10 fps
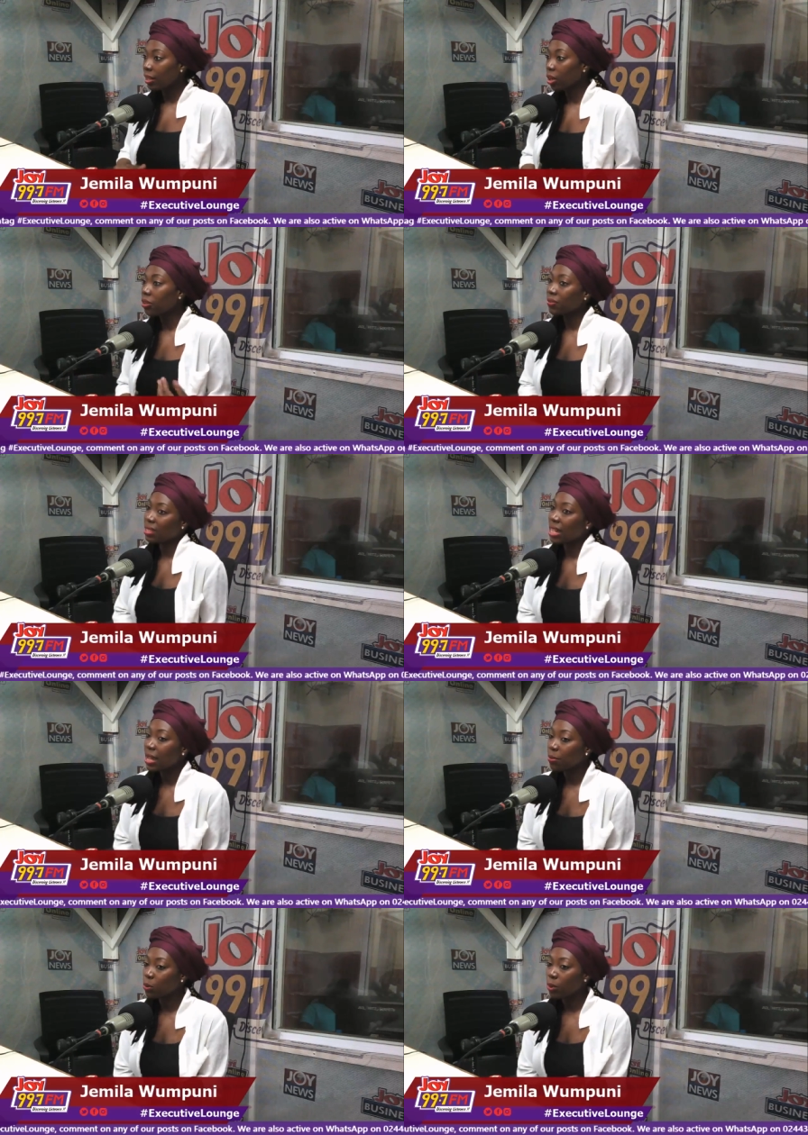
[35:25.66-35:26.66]
a lot of the
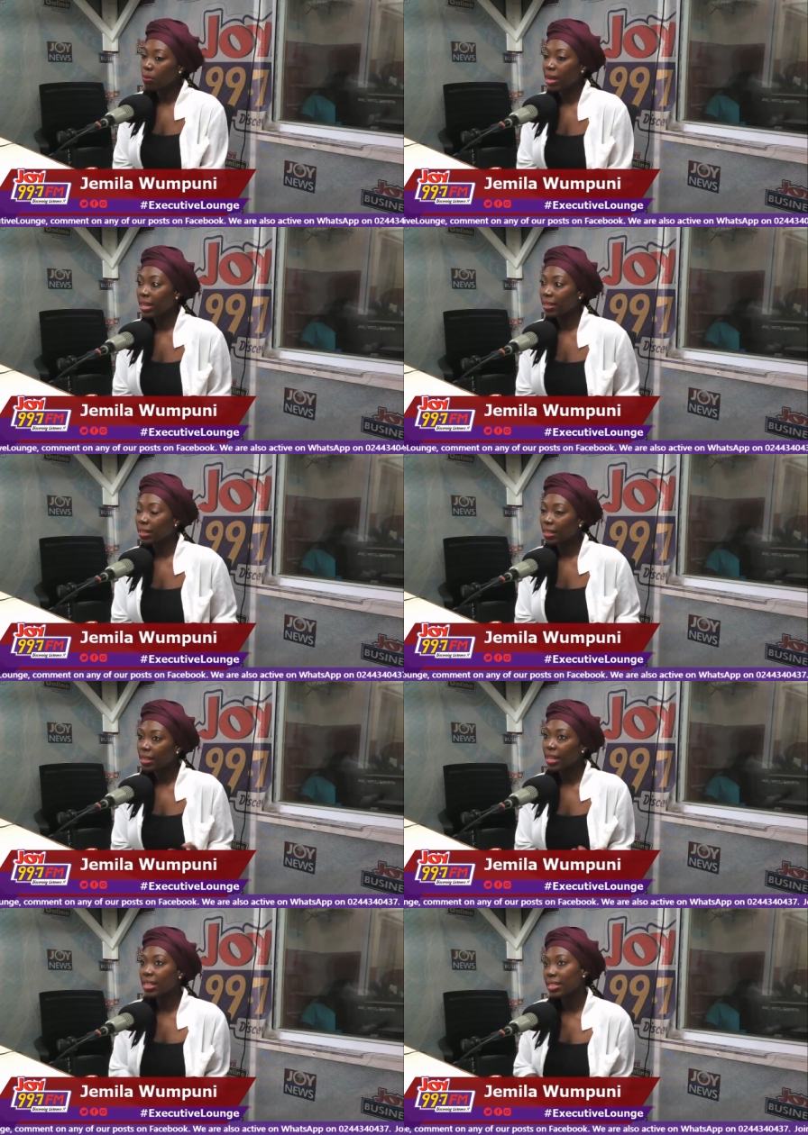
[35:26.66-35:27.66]
times we might,
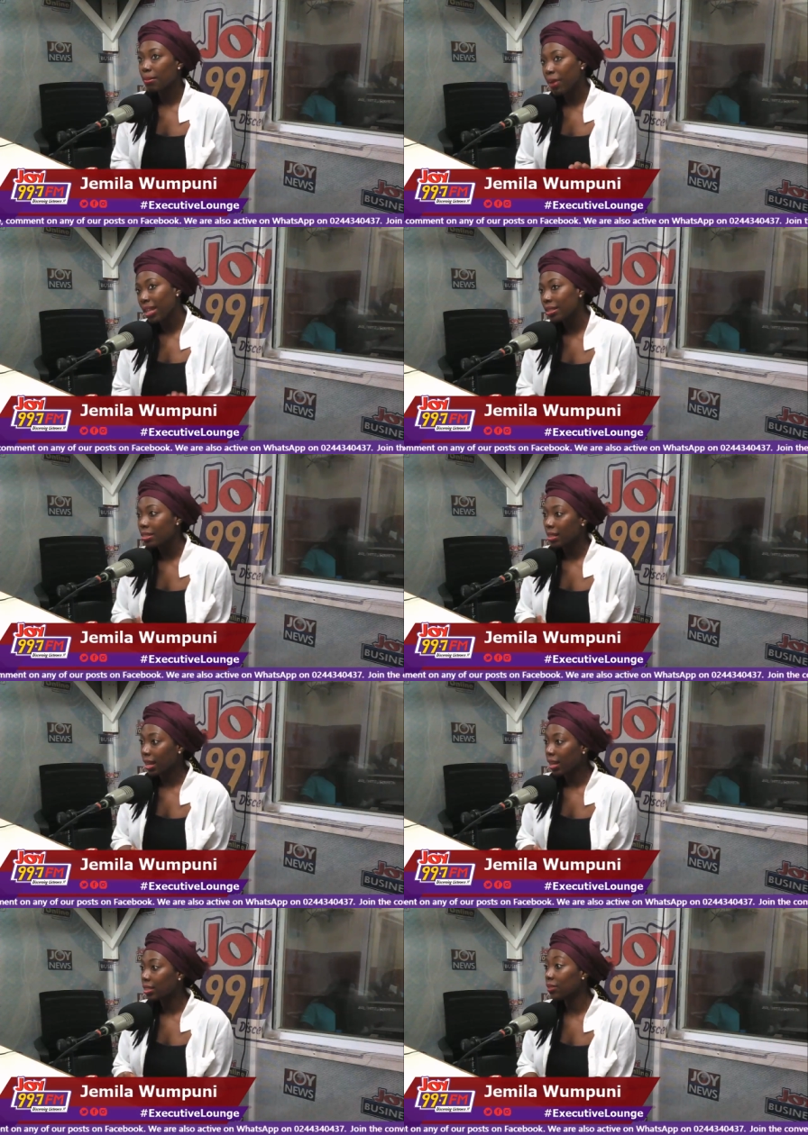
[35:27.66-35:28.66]
and it's a balancing
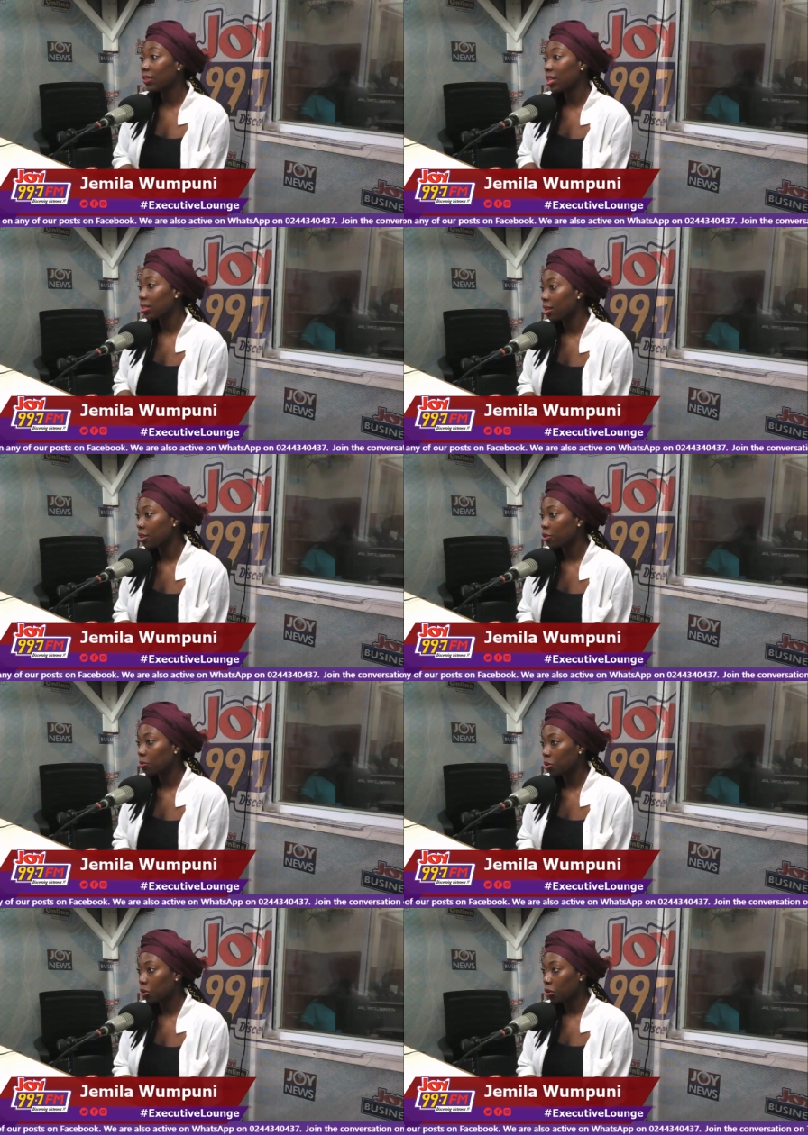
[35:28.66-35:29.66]
act, even as an
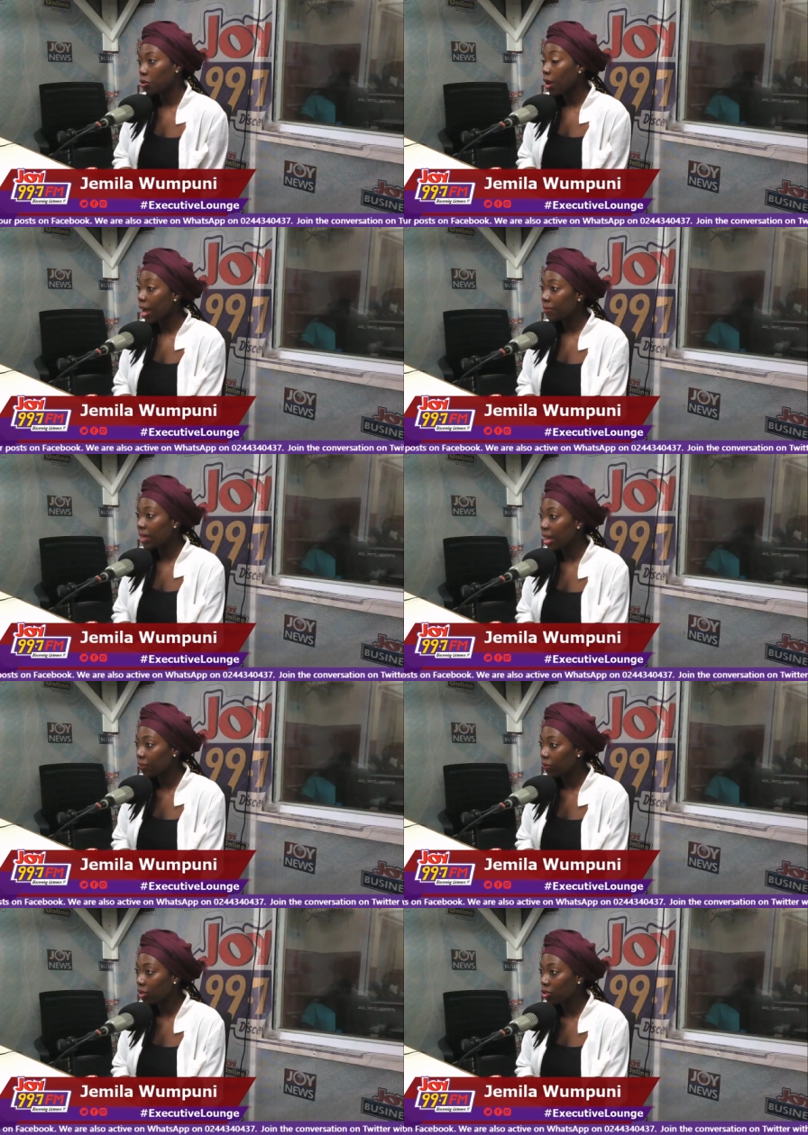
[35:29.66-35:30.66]
entrepreneur, you have to
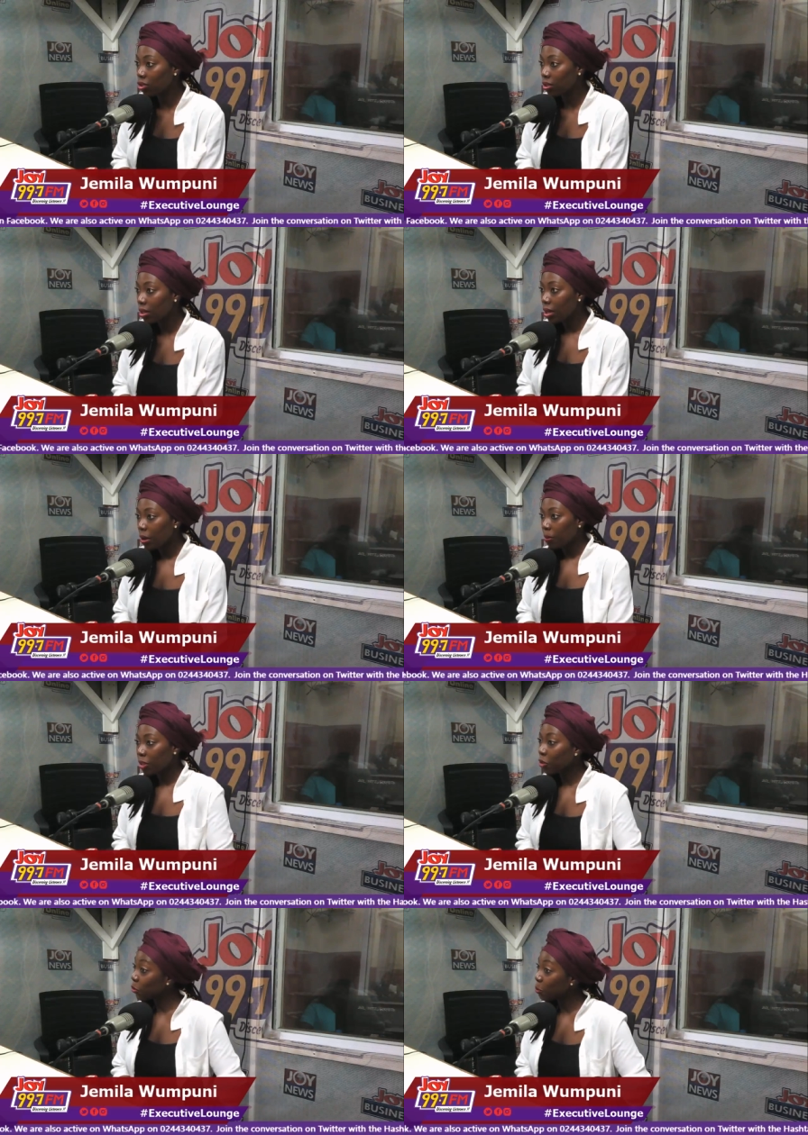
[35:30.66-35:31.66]
have a vision,
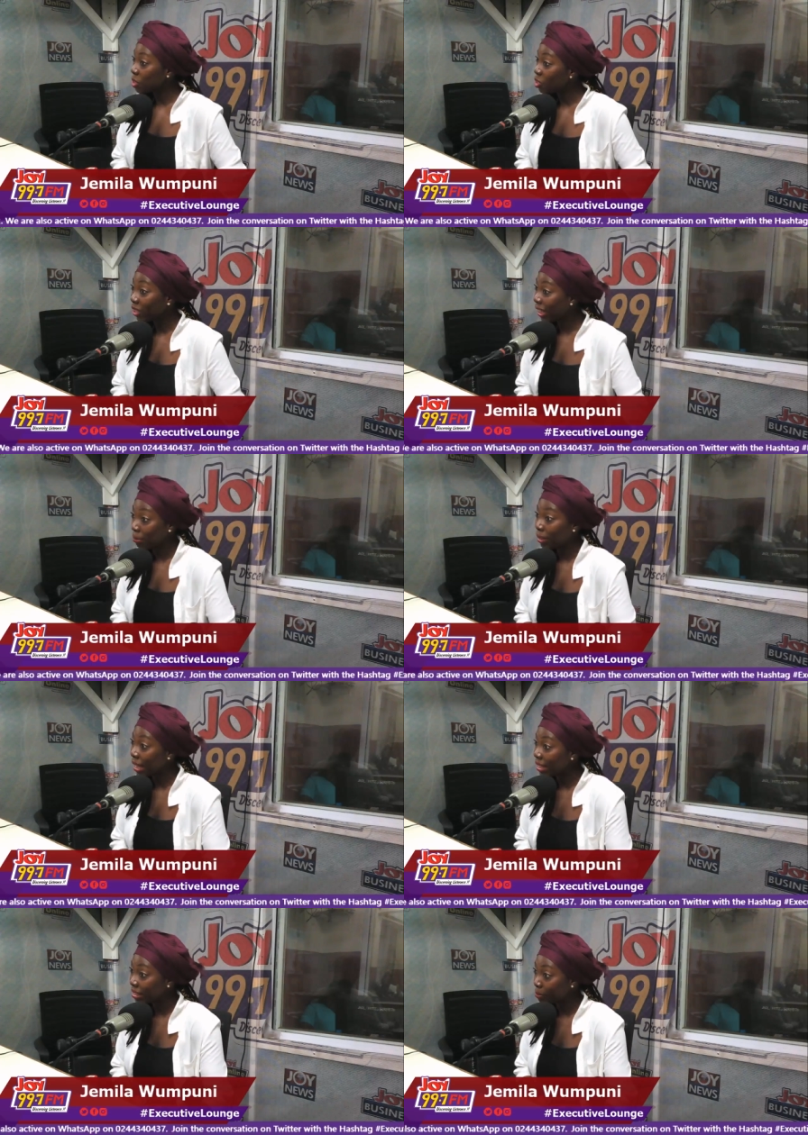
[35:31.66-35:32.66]
but you also must not get
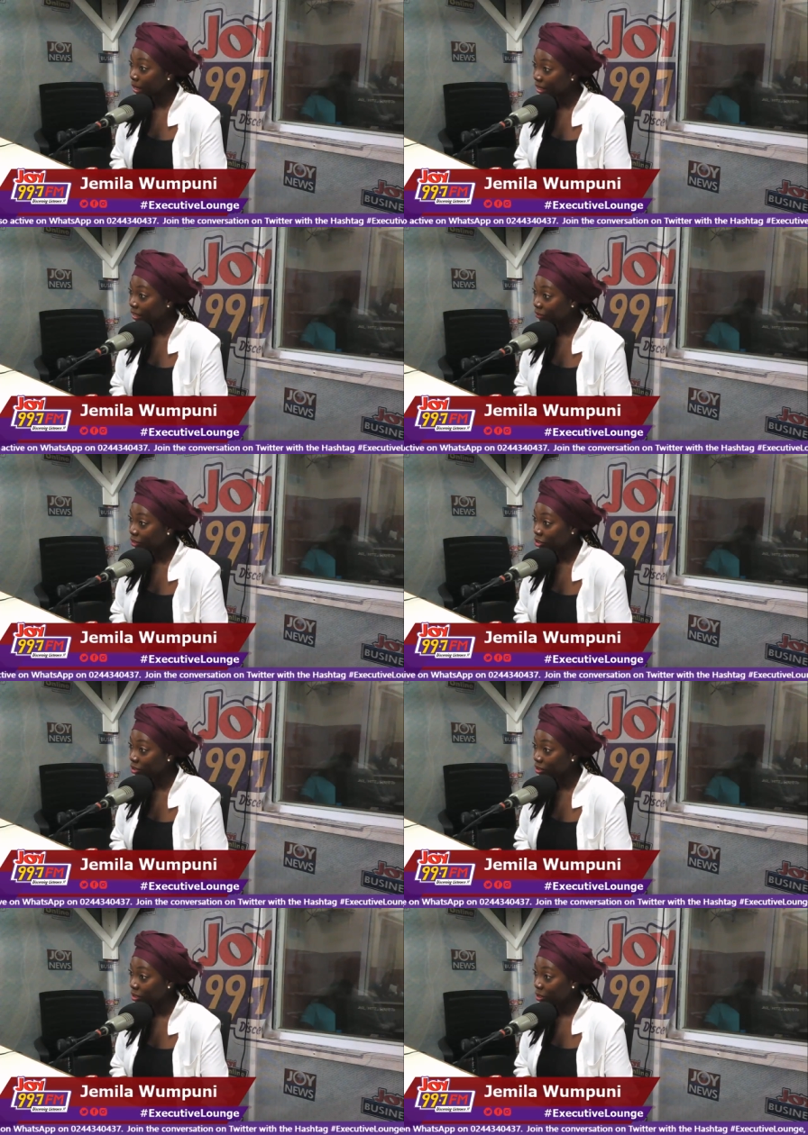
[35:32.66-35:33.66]
blinded by that
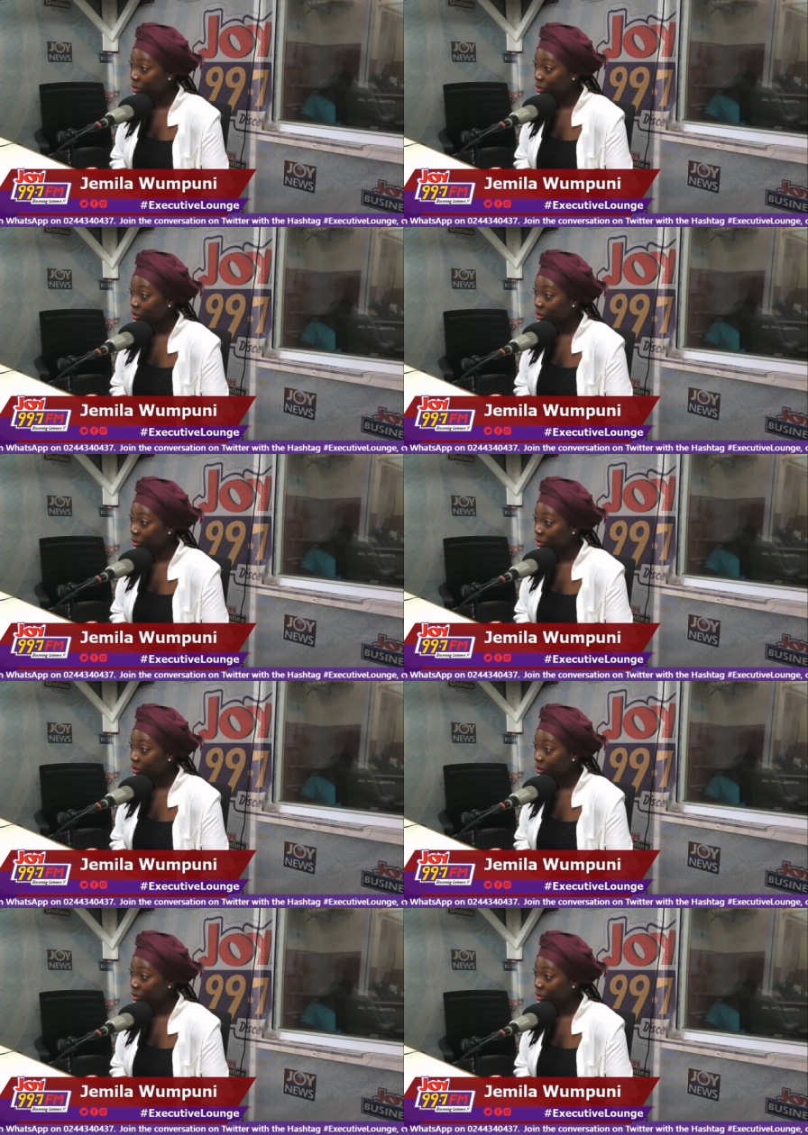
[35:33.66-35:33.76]
vision